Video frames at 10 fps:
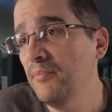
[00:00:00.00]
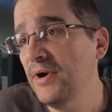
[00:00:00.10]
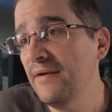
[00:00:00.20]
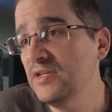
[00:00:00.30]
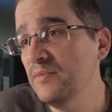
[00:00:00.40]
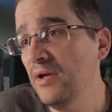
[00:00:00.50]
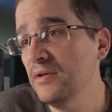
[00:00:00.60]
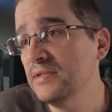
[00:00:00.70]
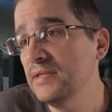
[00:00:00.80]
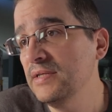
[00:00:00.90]
privacy
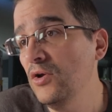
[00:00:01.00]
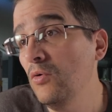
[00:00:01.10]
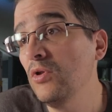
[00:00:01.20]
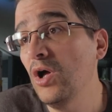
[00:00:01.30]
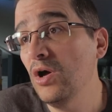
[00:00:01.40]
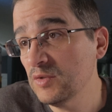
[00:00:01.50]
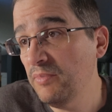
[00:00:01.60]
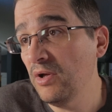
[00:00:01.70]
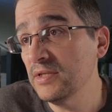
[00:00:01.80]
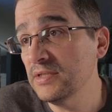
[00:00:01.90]
policy, no logs
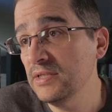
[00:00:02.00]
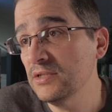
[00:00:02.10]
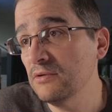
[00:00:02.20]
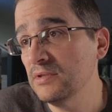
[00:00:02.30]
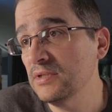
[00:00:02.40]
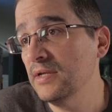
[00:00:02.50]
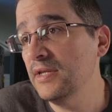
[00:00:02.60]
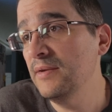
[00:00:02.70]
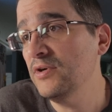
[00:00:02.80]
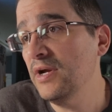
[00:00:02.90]
policy, so it's not going
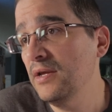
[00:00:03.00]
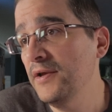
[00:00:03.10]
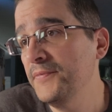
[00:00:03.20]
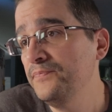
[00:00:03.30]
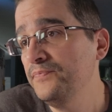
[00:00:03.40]
to keep track of you,